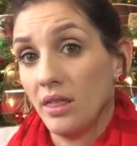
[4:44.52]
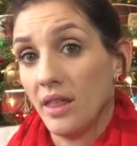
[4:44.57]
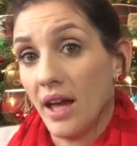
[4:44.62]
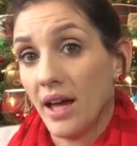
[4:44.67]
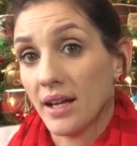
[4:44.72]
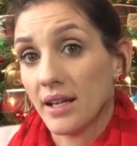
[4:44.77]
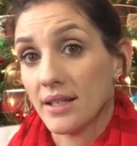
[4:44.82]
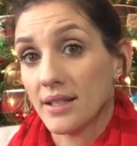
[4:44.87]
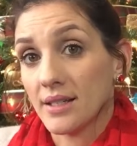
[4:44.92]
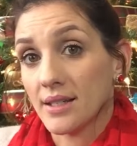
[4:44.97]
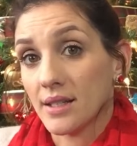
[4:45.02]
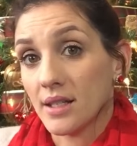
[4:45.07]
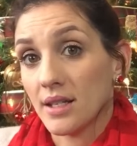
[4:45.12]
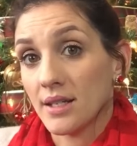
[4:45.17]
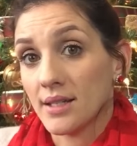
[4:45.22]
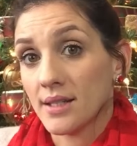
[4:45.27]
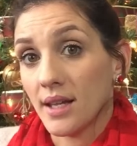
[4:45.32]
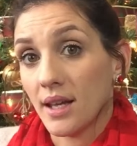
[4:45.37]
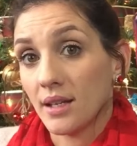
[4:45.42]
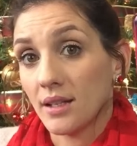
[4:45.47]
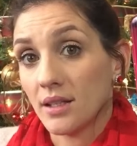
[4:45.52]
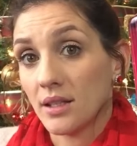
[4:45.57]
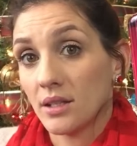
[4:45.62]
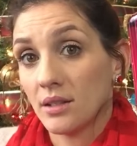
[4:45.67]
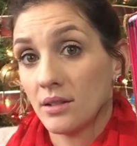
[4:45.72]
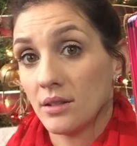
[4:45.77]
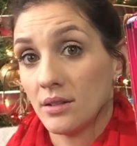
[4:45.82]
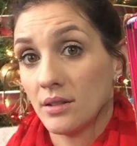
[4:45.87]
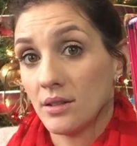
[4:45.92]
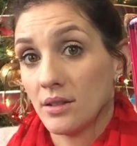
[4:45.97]
That is the scent.
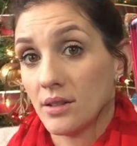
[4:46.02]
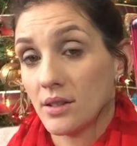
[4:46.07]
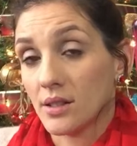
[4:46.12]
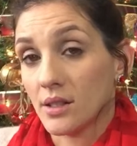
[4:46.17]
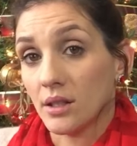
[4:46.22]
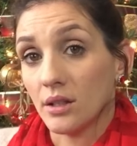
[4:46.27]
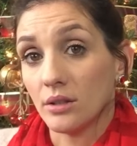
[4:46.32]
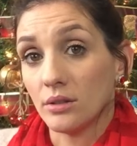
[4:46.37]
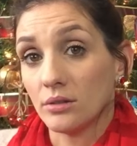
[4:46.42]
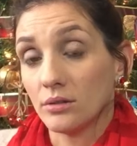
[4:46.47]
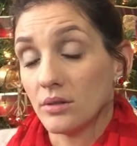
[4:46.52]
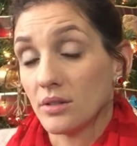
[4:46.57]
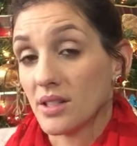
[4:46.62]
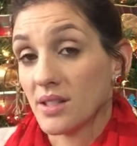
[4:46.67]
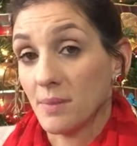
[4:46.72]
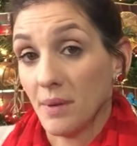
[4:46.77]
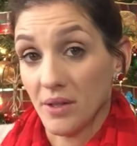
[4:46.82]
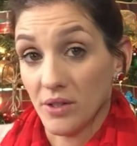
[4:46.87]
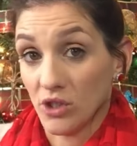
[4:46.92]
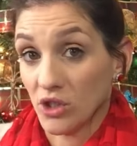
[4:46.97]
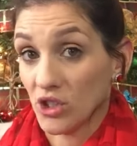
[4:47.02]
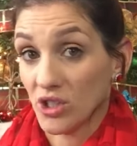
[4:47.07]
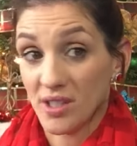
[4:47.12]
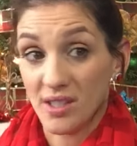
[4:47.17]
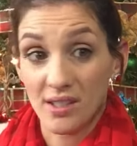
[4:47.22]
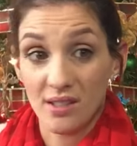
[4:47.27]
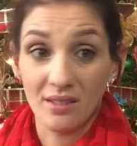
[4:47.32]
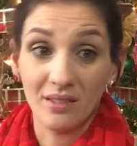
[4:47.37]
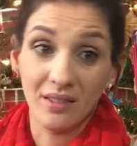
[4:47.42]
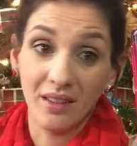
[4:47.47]
So smells
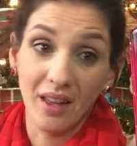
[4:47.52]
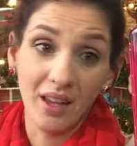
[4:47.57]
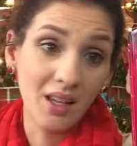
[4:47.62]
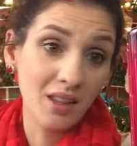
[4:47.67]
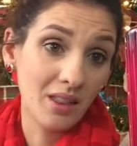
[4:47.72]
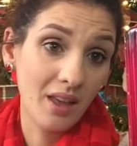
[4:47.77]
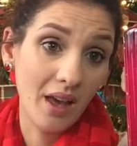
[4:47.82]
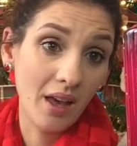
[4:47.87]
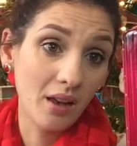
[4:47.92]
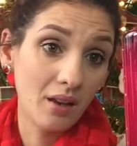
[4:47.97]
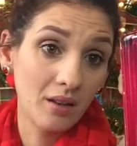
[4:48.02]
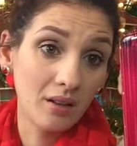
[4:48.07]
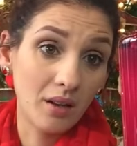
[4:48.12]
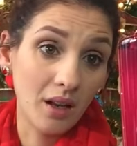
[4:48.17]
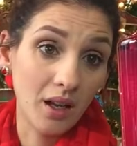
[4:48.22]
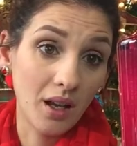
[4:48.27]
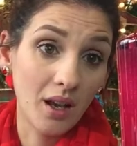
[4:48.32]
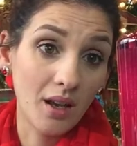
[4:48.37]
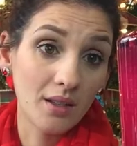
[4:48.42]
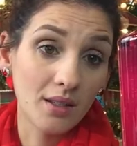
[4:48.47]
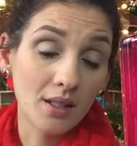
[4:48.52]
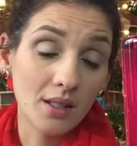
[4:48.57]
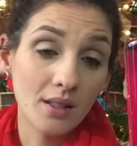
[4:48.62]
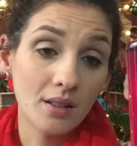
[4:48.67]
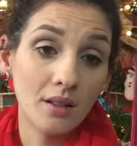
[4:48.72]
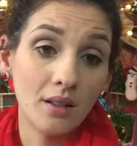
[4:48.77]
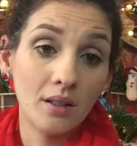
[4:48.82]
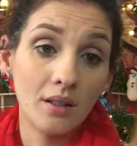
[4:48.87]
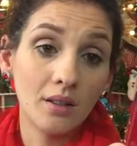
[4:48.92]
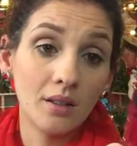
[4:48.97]
just like that, I
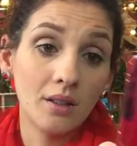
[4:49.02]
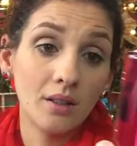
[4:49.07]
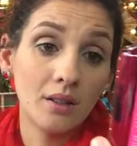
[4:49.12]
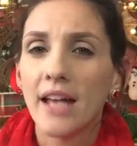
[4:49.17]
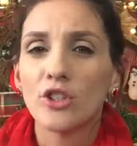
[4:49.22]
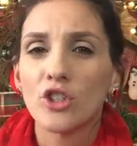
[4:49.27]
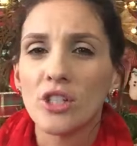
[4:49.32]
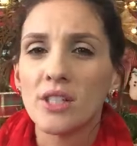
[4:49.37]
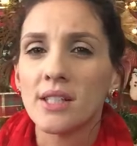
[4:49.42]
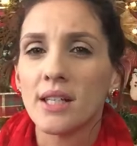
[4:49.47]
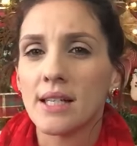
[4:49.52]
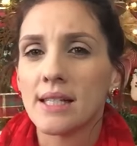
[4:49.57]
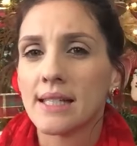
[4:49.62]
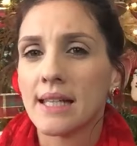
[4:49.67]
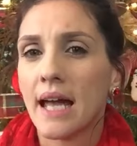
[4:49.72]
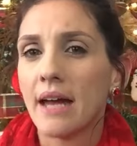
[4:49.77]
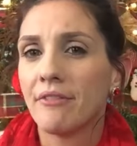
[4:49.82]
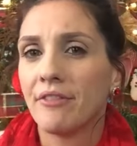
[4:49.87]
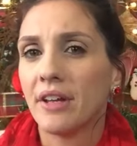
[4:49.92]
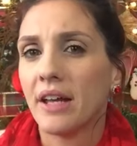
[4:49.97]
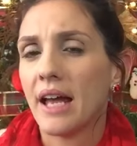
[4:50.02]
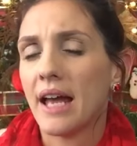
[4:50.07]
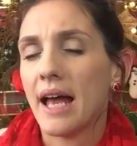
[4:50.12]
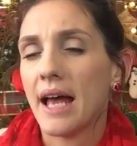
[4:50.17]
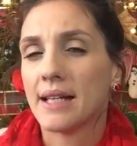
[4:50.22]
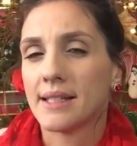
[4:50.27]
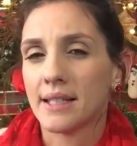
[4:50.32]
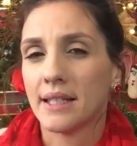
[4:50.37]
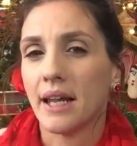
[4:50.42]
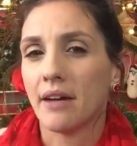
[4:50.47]
guess. And just
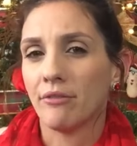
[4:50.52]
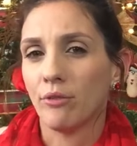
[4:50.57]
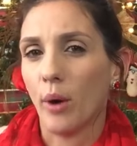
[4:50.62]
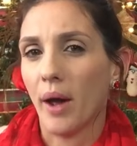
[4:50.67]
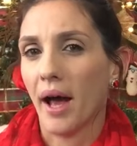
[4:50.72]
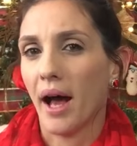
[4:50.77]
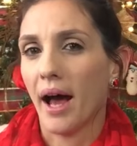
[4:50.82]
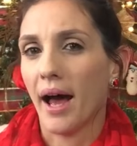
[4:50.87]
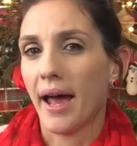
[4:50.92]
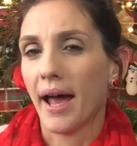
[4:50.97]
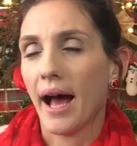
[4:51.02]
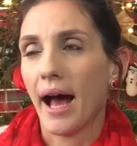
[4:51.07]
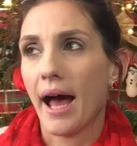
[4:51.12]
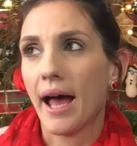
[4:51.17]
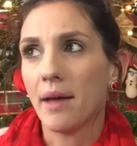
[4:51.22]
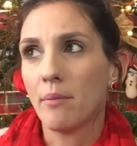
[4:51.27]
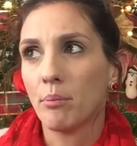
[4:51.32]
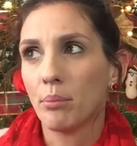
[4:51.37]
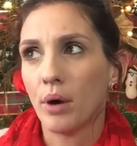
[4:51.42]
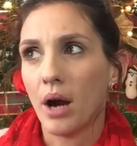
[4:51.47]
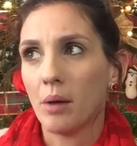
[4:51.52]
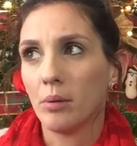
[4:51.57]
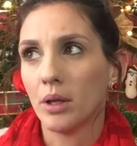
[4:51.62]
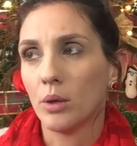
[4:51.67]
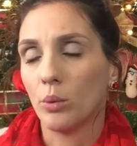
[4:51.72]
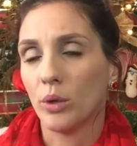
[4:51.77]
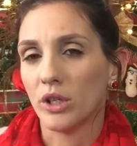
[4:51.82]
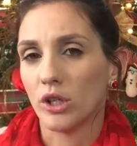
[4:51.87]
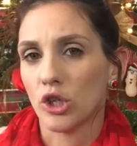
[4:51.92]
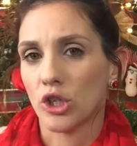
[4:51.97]
as an FYI, I
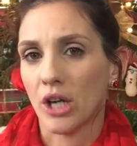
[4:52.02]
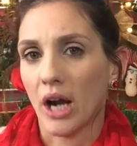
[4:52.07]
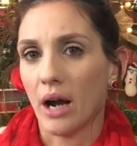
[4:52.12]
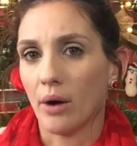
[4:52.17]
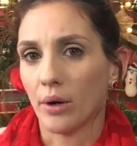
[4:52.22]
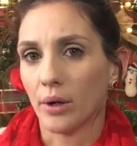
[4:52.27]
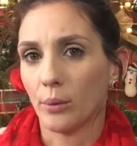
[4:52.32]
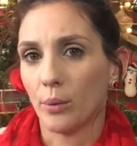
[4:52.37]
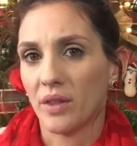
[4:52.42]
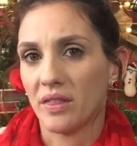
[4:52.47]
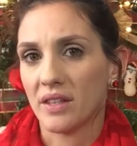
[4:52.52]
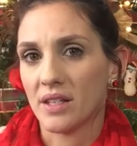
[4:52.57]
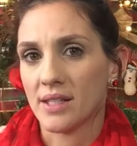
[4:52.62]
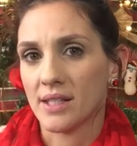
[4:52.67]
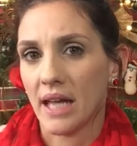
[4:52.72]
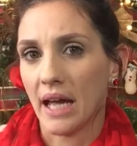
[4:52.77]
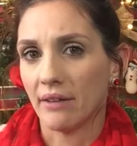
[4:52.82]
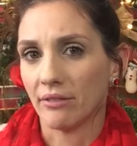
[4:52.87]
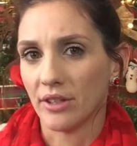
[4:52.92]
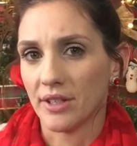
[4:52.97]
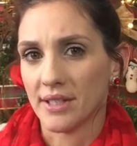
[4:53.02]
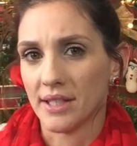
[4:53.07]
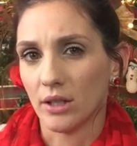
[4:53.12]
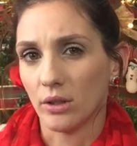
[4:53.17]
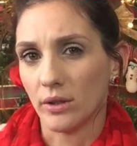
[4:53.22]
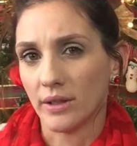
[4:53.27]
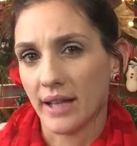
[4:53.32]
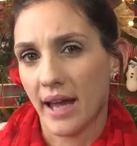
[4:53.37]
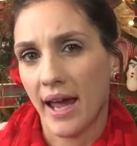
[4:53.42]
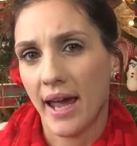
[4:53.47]
probably wouldn't shower with this every
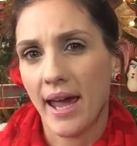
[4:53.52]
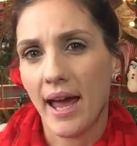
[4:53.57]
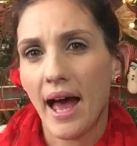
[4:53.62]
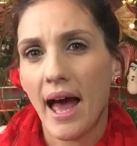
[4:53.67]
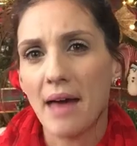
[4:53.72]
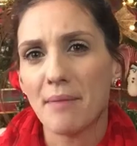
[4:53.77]
single day.